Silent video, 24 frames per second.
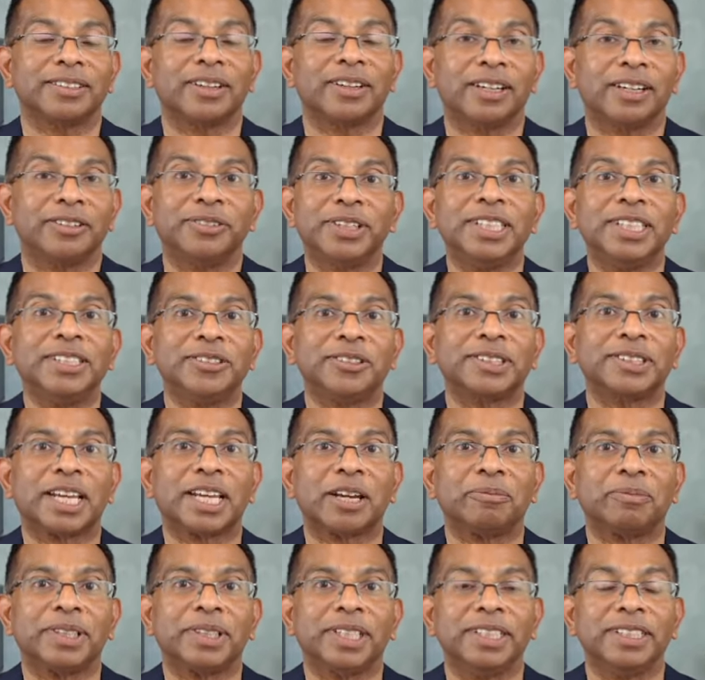resource
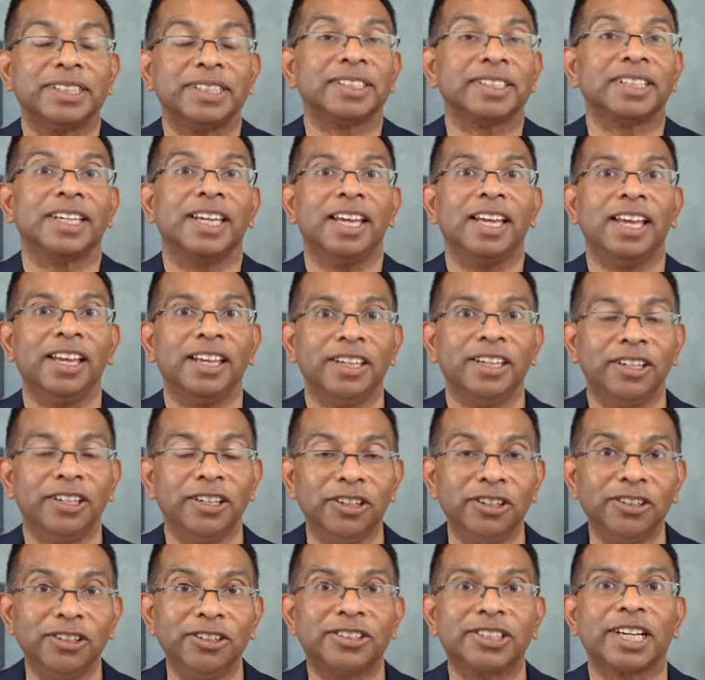companies. These are
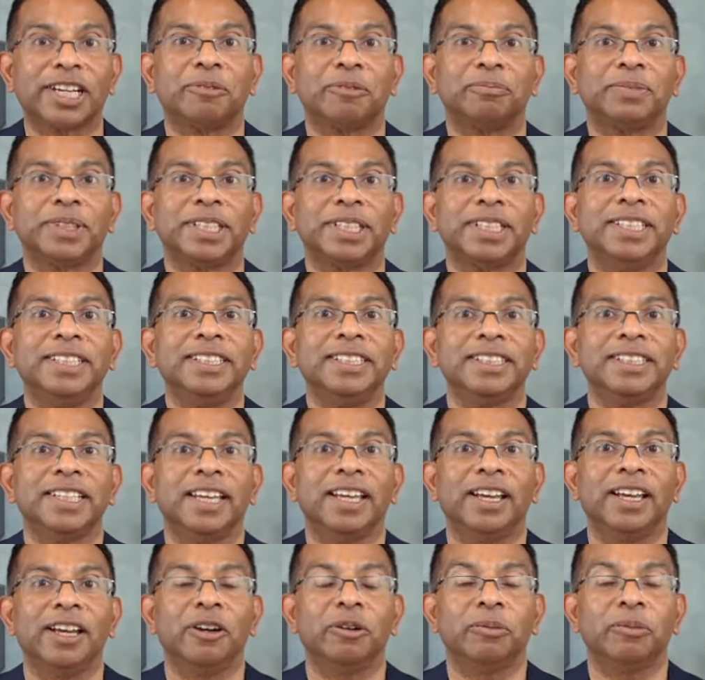huge companies
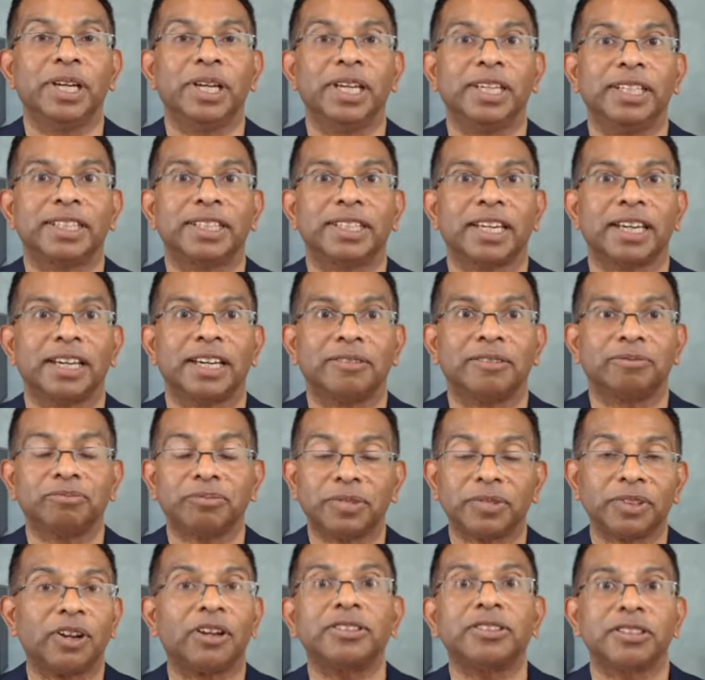with
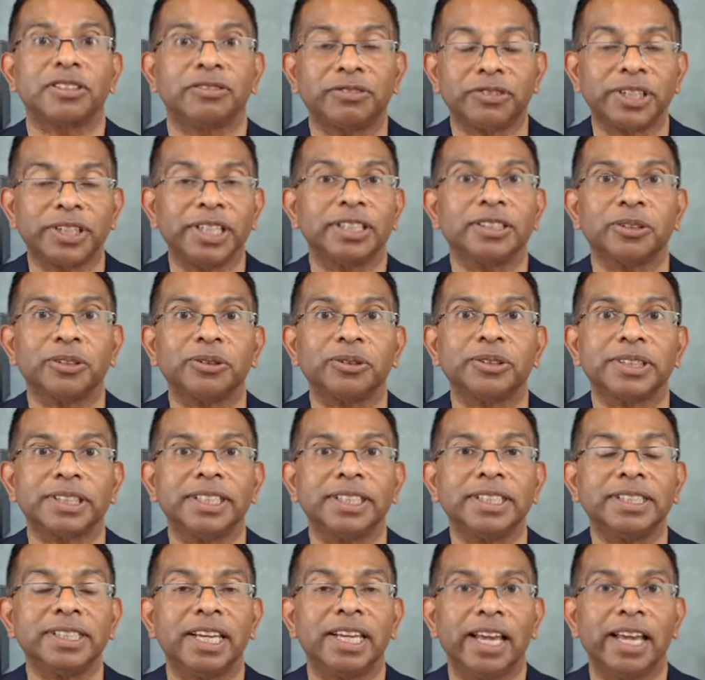lots of
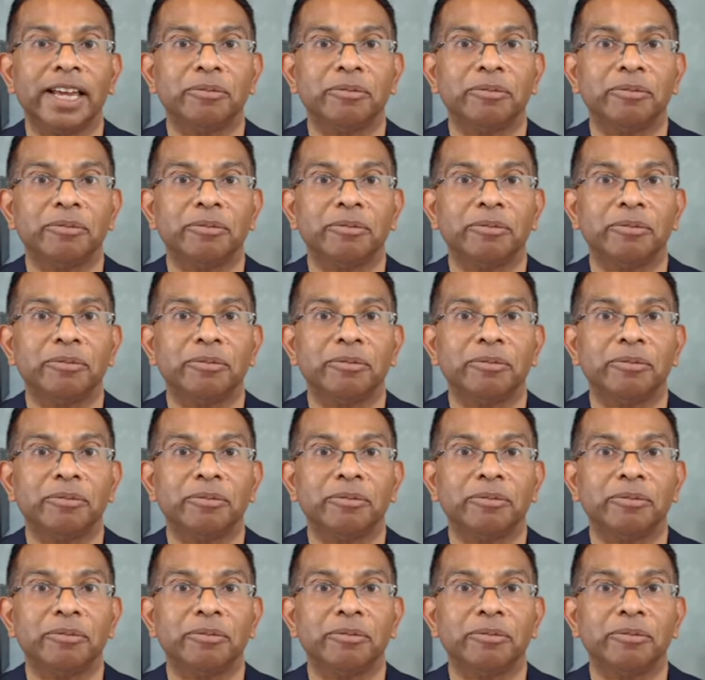resources,